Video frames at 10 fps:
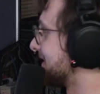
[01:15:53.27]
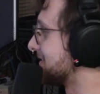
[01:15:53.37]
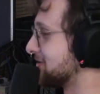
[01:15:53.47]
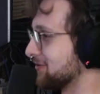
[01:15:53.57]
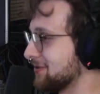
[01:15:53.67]

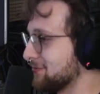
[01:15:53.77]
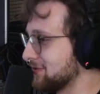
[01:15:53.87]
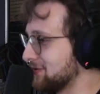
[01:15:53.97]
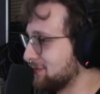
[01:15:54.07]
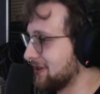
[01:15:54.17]
Julian, will
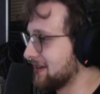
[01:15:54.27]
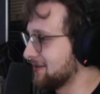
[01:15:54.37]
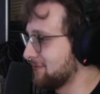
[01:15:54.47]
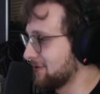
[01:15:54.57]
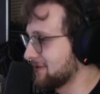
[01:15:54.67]
you play
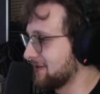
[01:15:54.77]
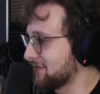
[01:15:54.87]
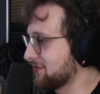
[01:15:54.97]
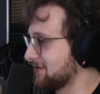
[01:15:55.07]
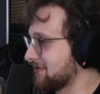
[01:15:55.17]
Warcraft
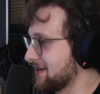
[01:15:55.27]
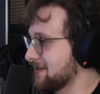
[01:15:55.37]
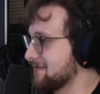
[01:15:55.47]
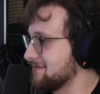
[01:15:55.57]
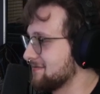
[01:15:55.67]
3 right
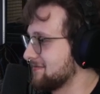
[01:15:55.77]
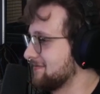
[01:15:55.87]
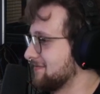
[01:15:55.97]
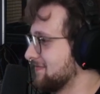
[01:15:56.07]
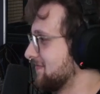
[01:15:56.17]
now?
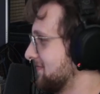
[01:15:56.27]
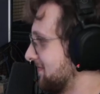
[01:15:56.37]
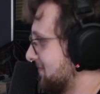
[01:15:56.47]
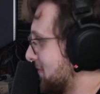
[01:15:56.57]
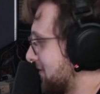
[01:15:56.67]

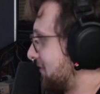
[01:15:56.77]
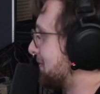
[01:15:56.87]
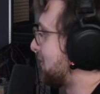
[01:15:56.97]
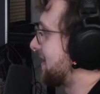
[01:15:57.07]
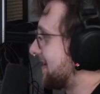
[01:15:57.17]
What if we played